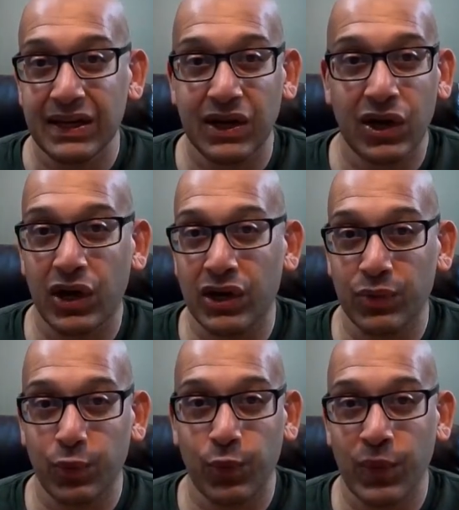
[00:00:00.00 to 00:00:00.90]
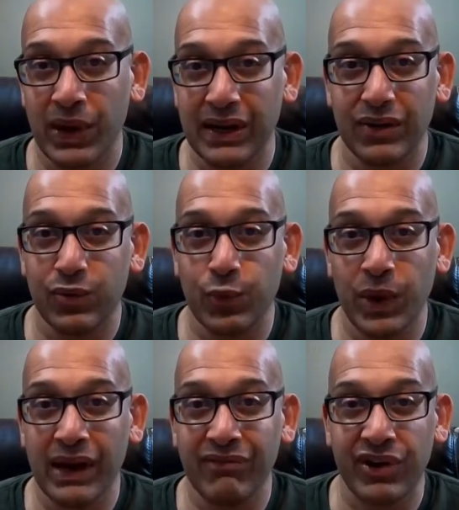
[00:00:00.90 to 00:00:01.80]
or what
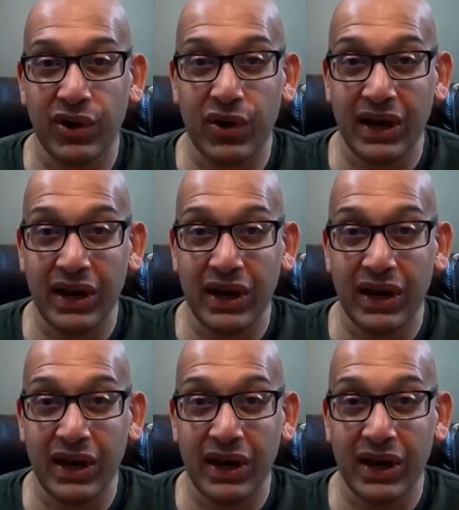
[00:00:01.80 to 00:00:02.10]
whatever,